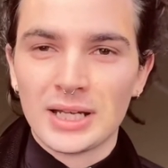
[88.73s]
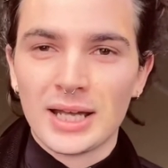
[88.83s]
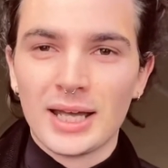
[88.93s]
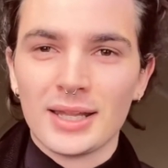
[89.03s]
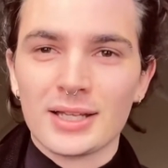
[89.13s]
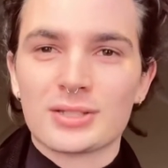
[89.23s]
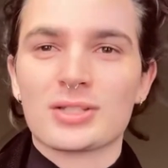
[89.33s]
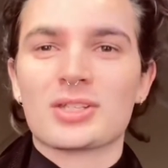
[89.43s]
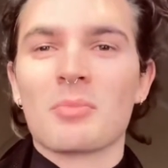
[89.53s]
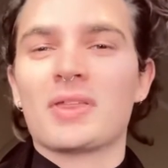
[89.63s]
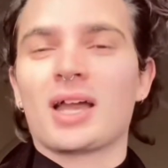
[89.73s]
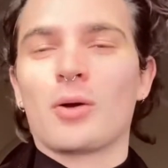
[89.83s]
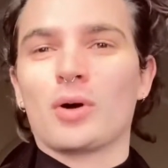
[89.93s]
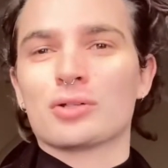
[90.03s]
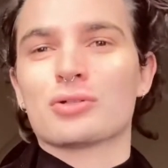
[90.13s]
That's just something I
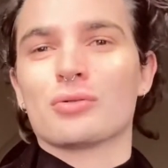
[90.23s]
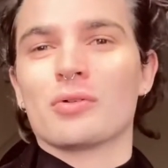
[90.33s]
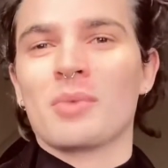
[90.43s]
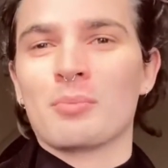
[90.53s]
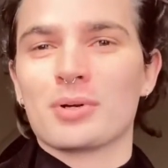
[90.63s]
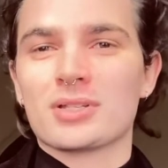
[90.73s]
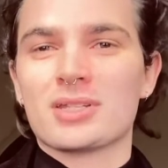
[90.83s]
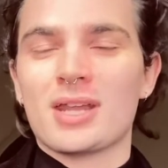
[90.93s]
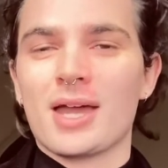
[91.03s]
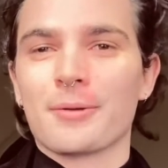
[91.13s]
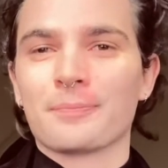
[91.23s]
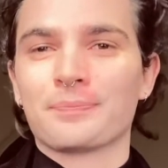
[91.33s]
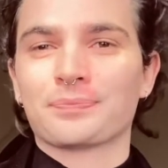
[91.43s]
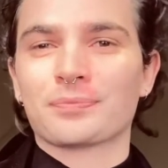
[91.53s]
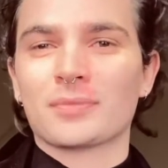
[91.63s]
want you to remember today.
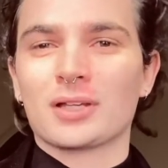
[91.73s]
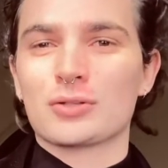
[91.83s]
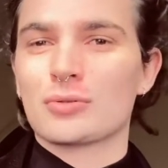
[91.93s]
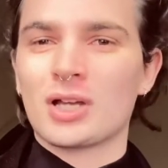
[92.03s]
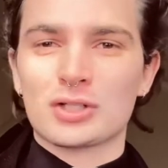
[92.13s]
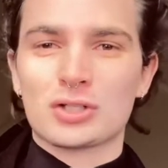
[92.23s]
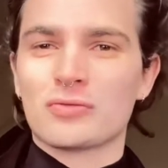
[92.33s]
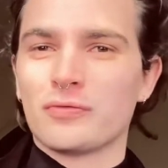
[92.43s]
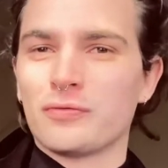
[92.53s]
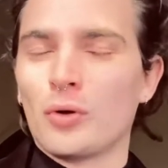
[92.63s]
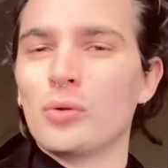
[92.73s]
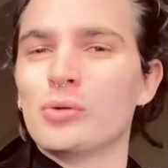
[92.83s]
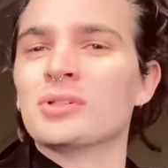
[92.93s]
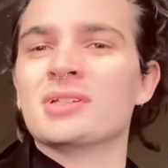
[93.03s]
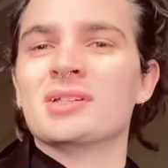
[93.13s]
That you're not just
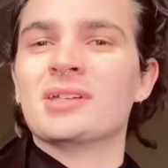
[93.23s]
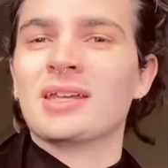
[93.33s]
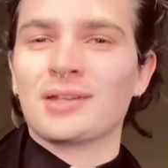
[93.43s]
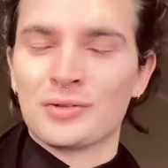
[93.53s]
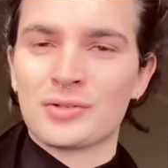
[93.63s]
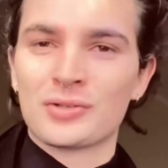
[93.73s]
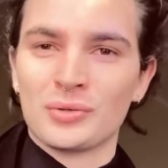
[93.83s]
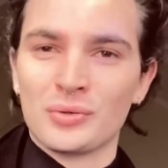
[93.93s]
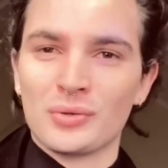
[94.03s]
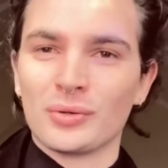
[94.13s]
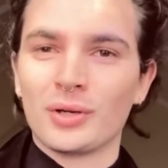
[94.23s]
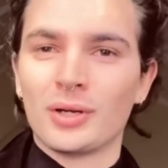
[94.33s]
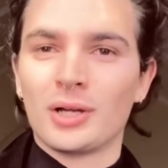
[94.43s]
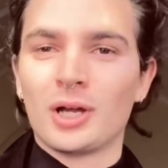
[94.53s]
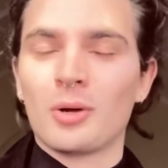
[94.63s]
folded into
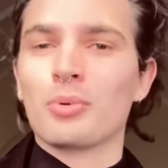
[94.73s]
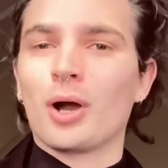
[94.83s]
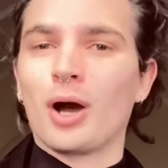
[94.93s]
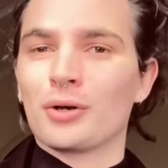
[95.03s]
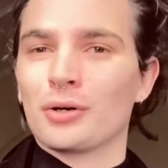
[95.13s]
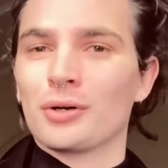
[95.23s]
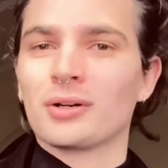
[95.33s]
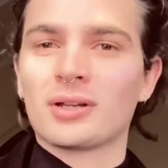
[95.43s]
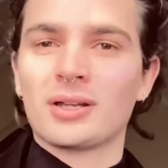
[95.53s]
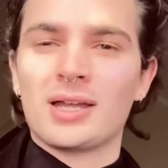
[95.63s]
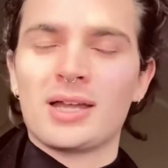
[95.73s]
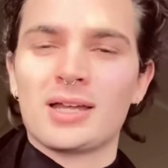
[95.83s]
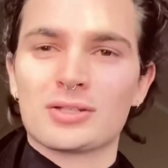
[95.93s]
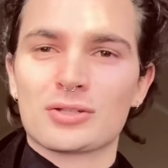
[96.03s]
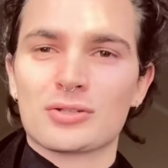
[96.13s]
broader
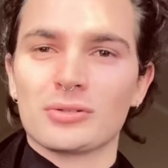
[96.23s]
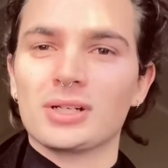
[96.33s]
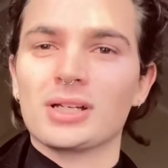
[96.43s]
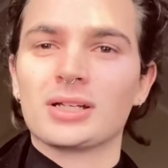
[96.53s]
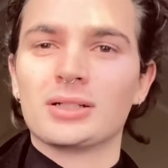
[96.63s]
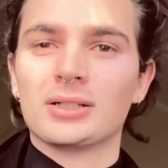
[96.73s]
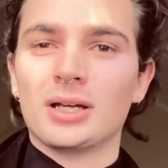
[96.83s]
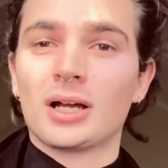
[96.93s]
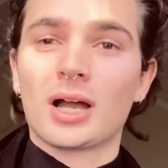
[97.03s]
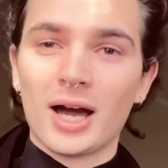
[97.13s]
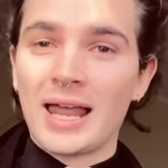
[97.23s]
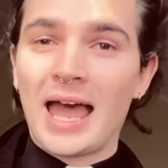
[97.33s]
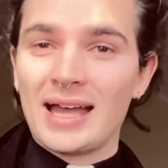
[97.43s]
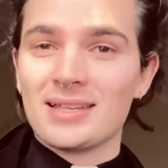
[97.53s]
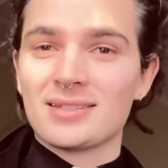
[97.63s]
history. God
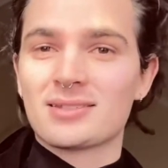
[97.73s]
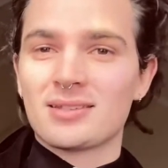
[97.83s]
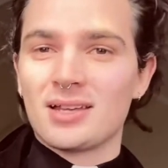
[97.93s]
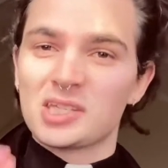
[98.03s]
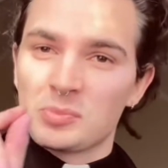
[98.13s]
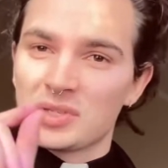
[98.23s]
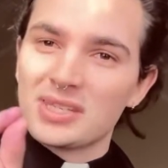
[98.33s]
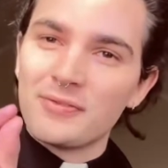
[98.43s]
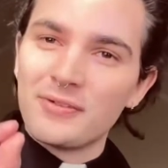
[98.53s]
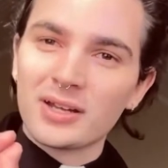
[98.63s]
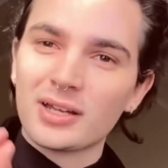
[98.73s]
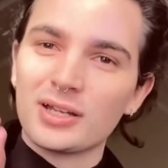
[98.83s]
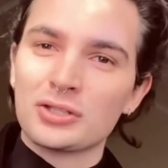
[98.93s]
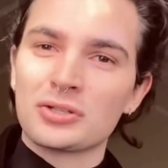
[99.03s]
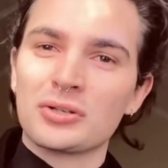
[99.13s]
has a specific
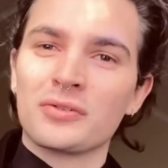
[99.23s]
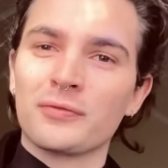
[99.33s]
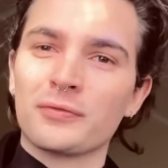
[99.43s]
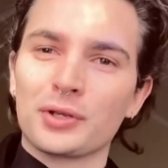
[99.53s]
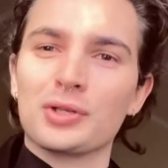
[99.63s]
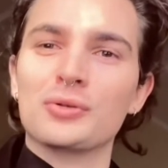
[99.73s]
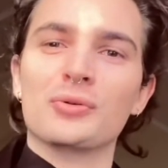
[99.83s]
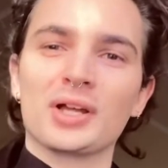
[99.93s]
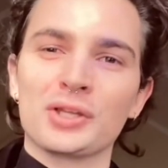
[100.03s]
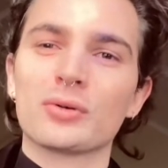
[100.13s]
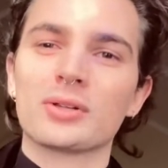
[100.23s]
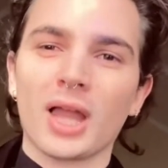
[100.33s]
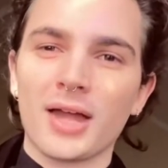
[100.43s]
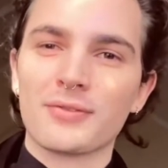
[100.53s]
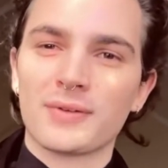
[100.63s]
concern for you in your
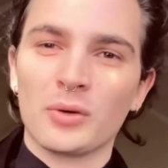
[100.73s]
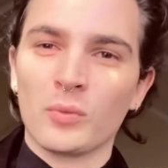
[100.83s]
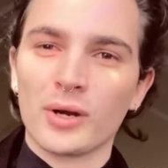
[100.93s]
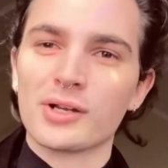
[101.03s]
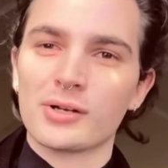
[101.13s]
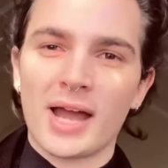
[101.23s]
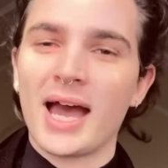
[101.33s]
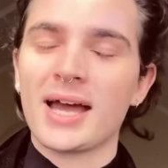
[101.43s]
life and where you're at,